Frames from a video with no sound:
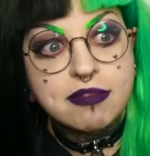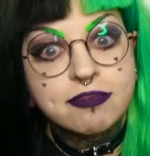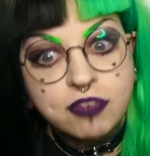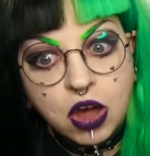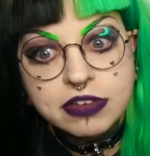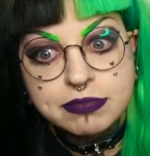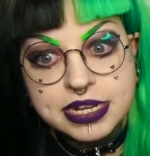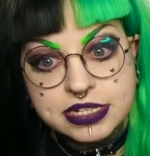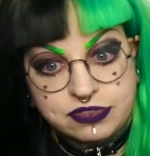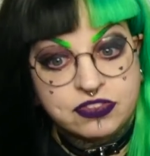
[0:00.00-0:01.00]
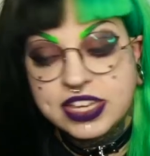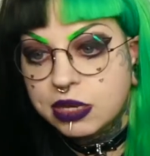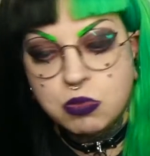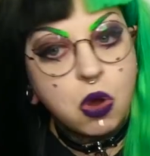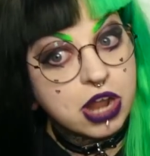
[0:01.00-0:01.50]
about 5 minutes
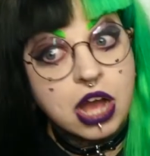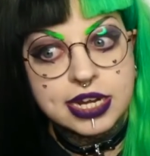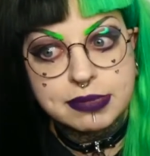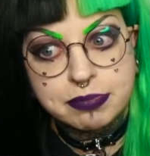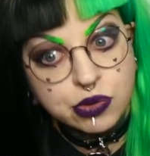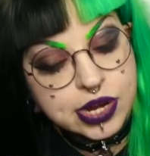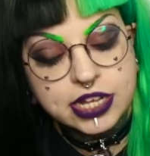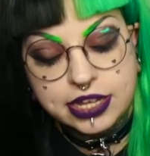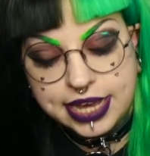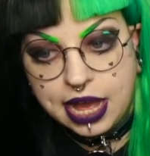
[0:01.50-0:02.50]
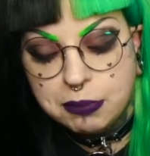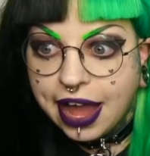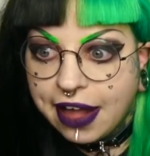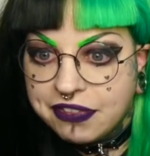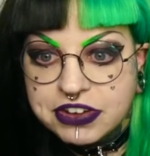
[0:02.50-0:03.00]
thinking what an ugly prick I am,
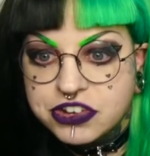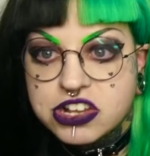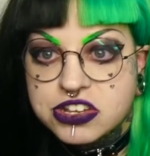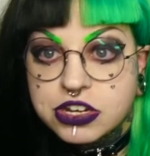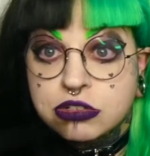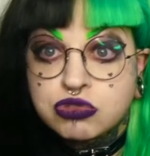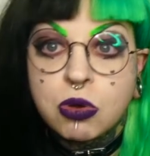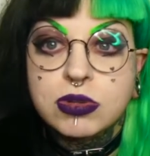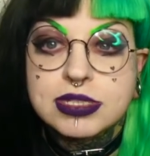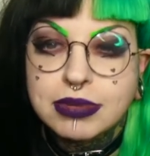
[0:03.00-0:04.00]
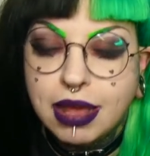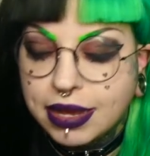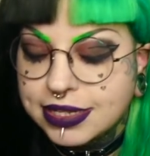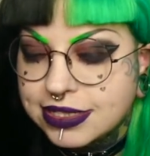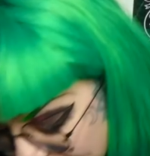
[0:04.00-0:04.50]
and then just draw some
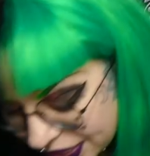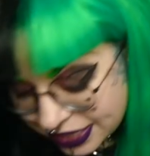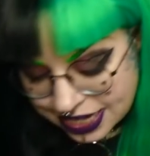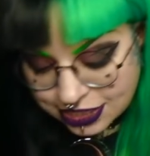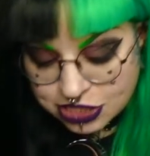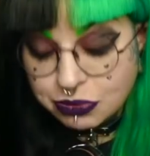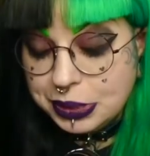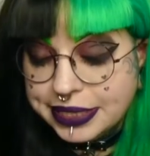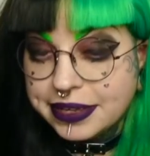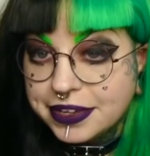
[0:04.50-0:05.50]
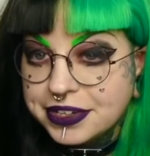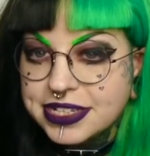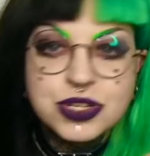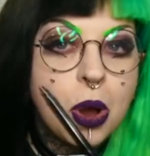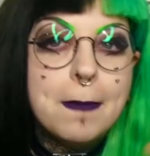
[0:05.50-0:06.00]
lines. It's actually really good.
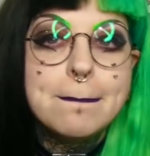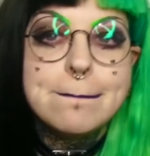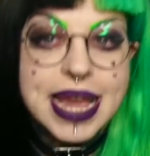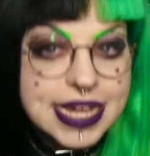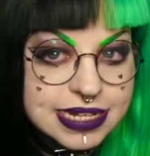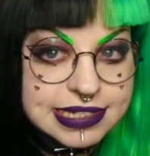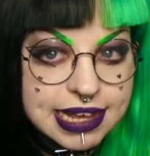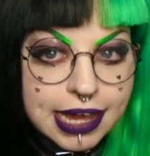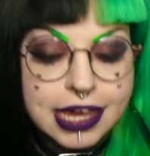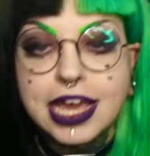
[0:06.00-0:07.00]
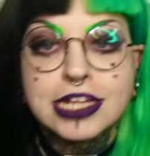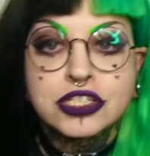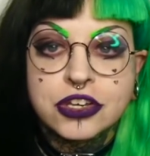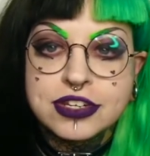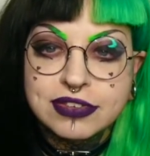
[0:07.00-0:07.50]
It's not amazing. It's
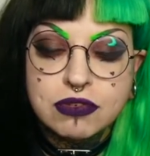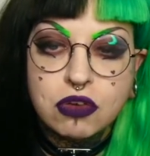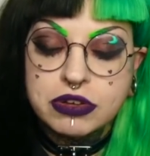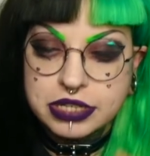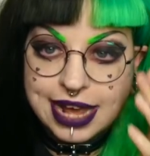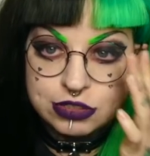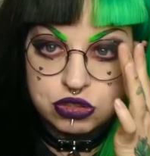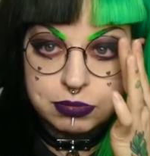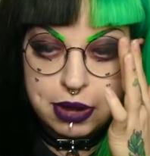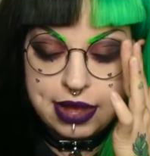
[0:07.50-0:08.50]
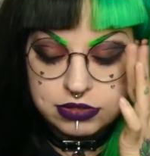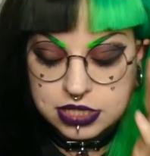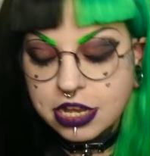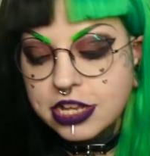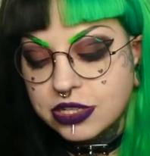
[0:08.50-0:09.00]
good if you've got natural brows.
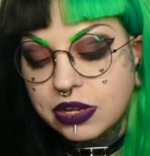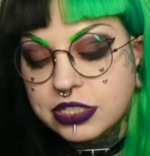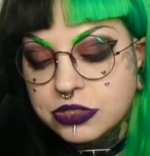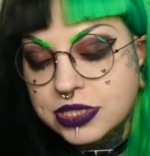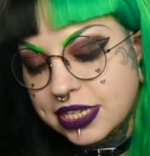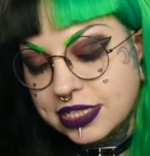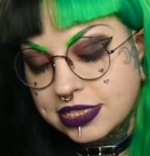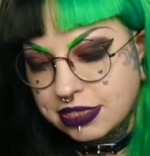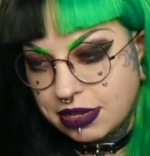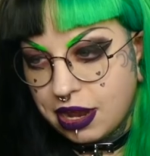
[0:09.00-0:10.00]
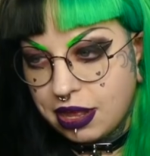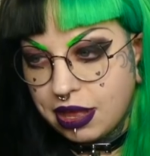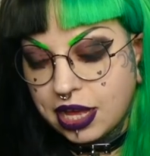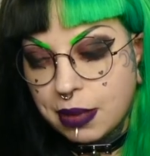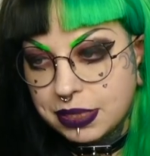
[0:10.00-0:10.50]
So I use this
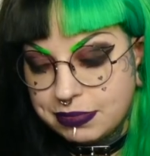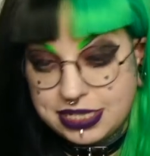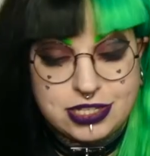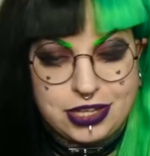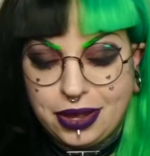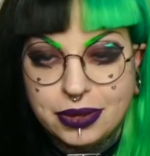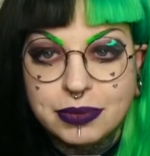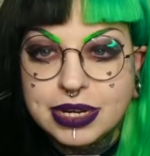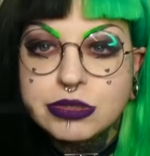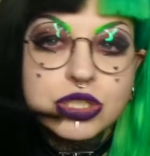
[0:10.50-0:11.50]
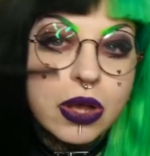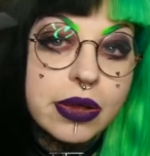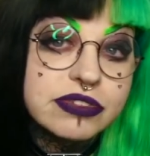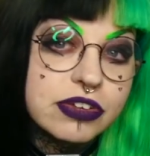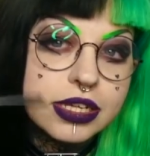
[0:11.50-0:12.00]
a couple of months ago when I was
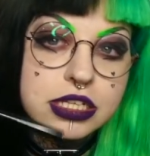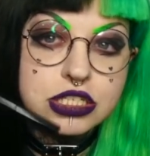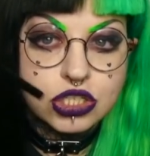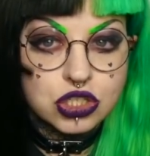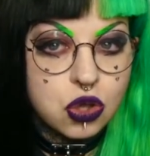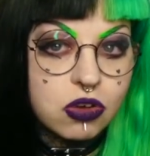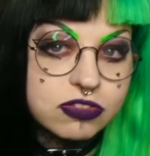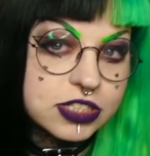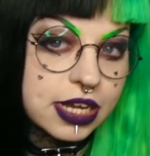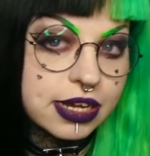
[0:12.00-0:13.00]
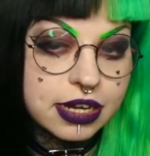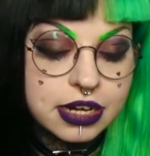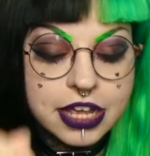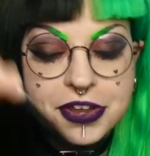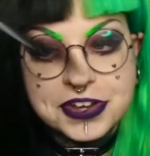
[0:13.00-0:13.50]
going for like a softer,
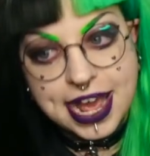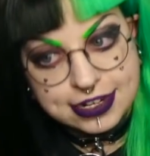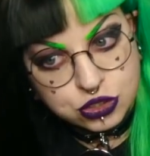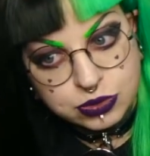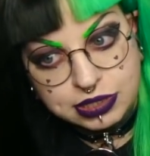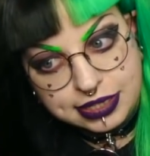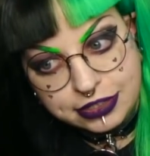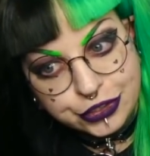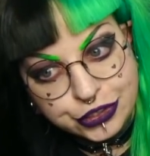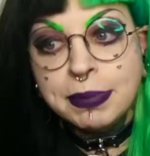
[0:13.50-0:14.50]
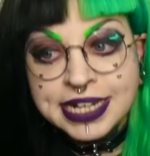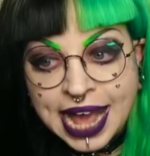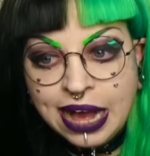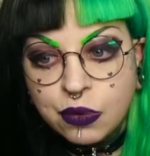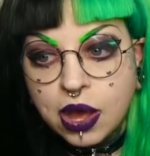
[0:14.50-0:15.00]
naturaler look. But
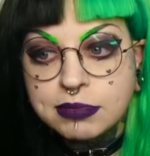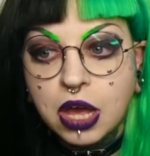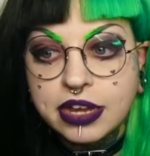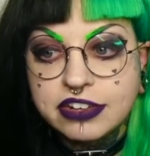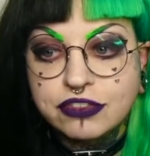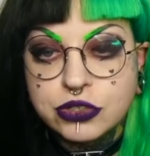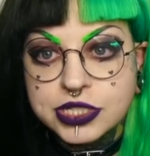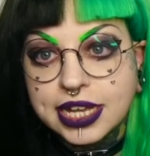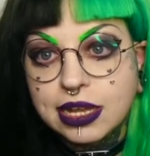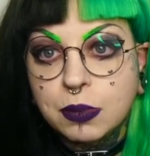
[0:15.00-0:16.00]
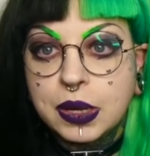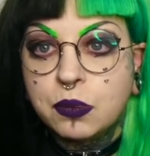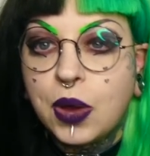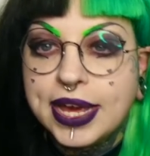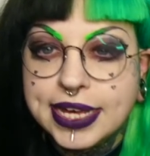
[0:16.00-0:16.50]
now I'm kind of losing a little bit
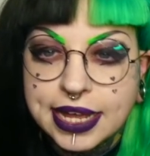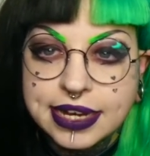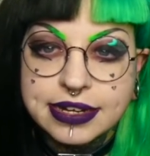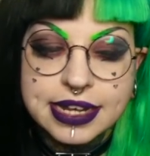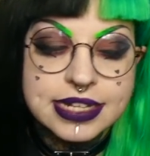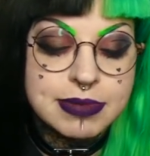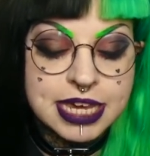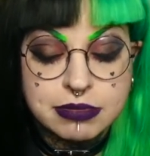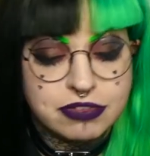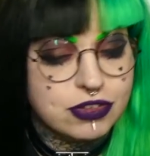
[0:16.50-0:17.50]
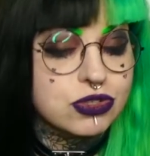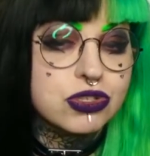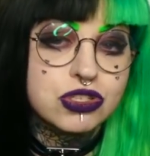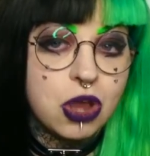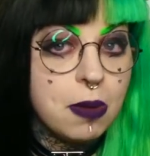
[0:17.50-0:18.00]
of weight, and it's making me feel
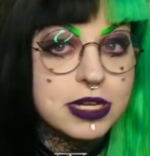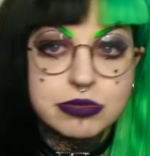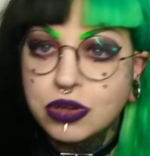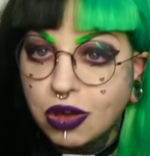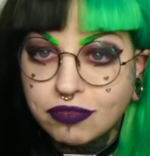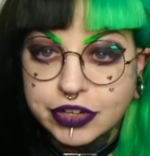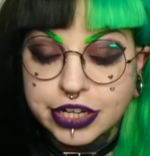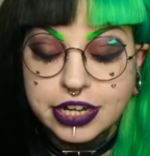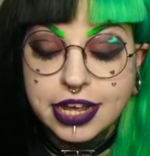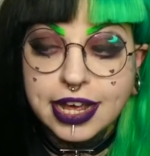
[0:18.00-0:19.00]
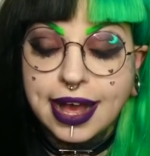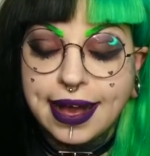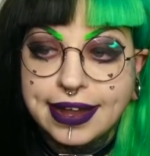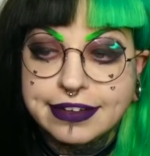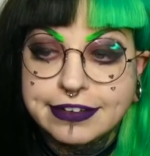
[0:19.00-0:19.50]
so much more confident.
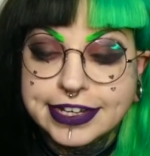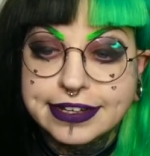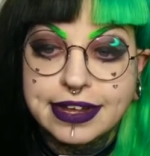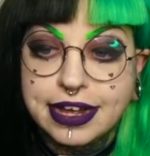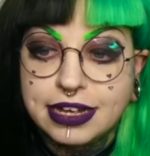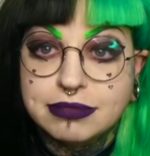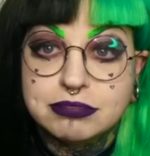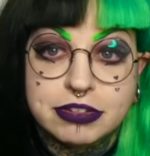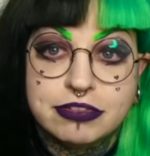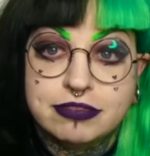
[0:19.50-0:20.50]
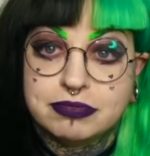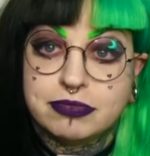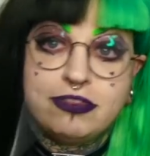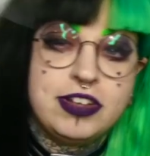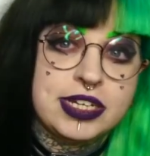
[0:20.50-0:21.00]
And I,
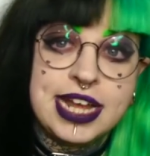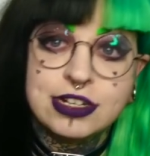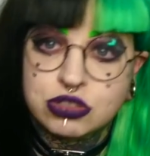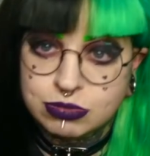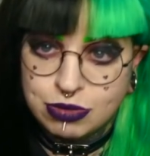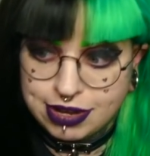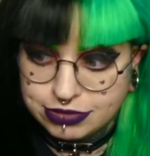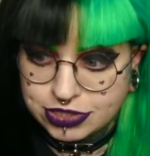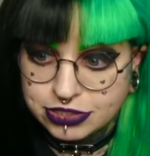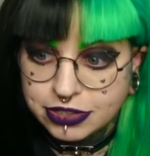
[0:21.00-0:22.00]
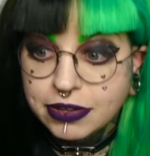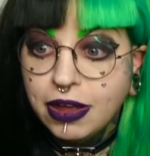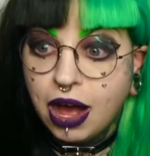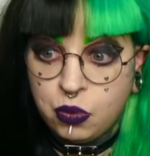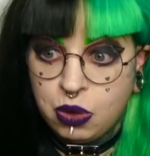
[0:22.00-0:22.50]
fuck natural brows.
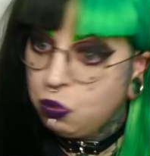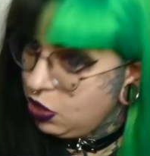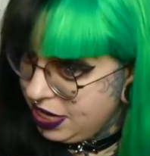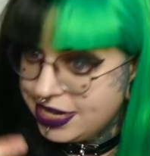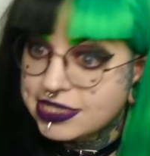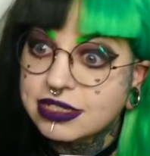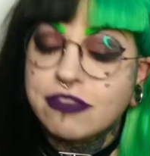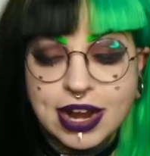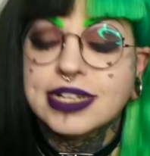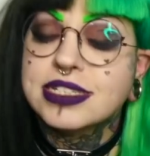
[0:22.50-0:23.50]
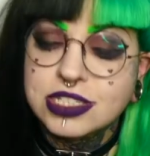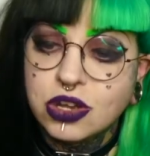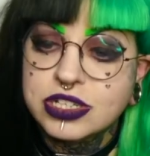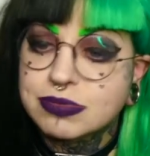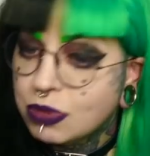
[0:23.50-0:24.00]
I want weird
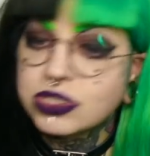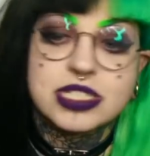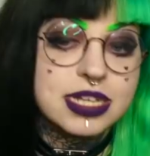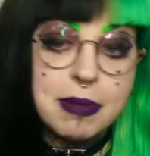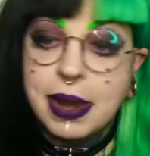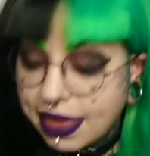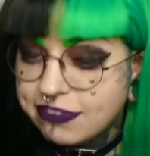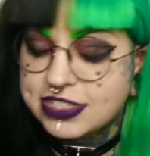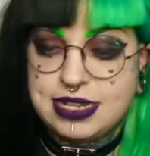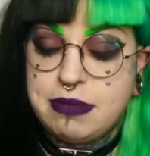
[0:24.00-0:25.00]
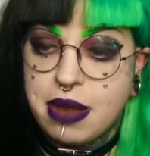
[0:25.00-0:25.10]
Frankenstein's monster Maleficent